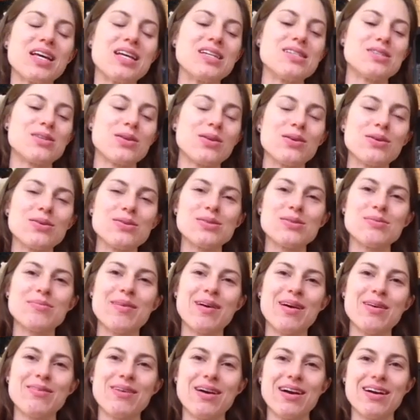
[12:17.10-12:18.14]
So those are
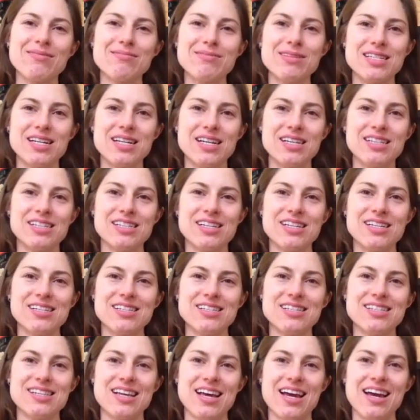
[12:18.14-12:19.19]
my
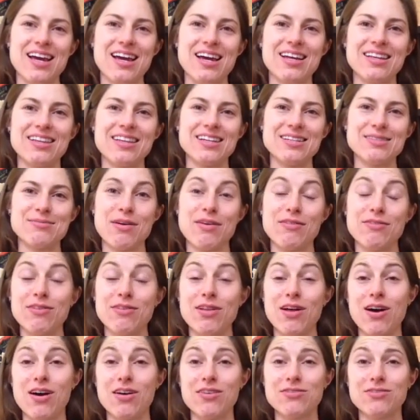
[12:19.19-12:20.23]
recommendations, and that's my
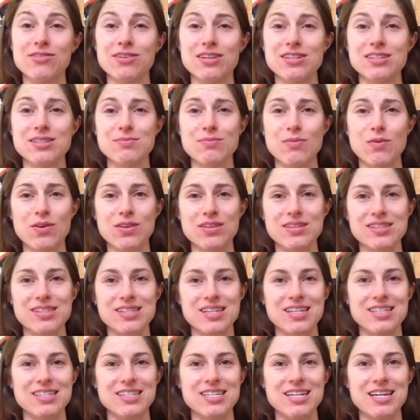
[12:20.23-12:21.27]
vlog for It's More Than
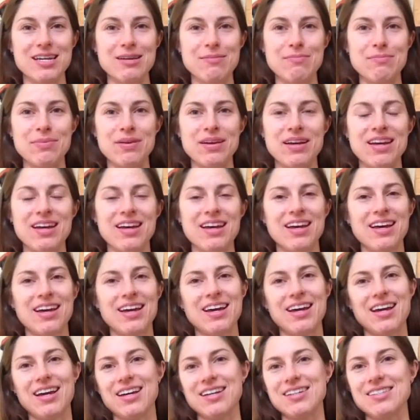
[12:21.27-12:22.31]
Skin Deep.
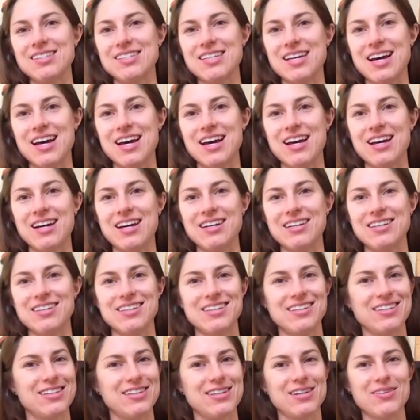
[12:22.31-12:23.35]
And
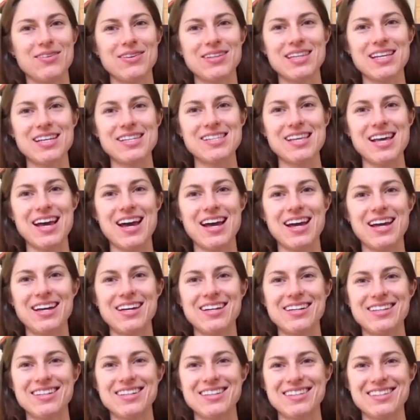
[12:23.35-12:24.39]
you know what they say,
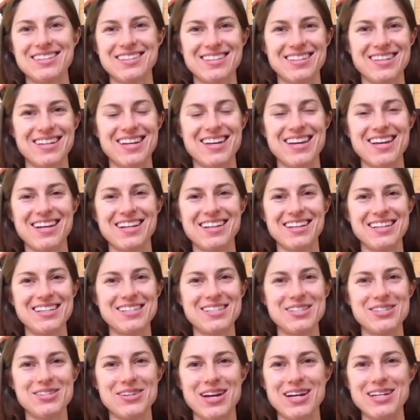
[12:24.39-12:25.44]
eat
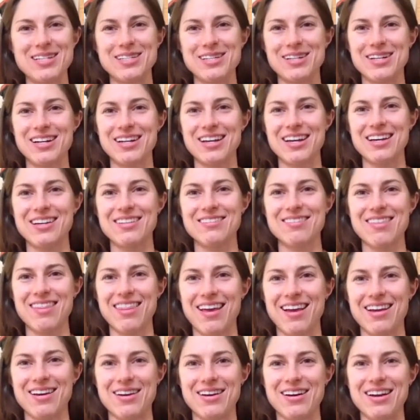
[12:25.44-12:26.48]
clean, train dirty,
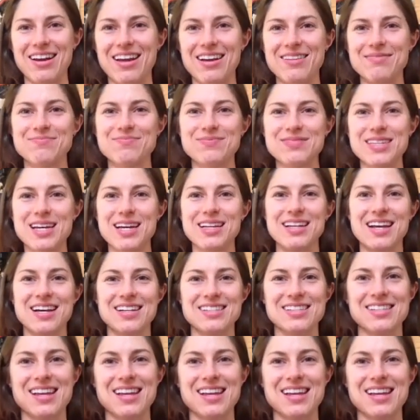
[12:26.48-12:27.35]
think nerdy. Till next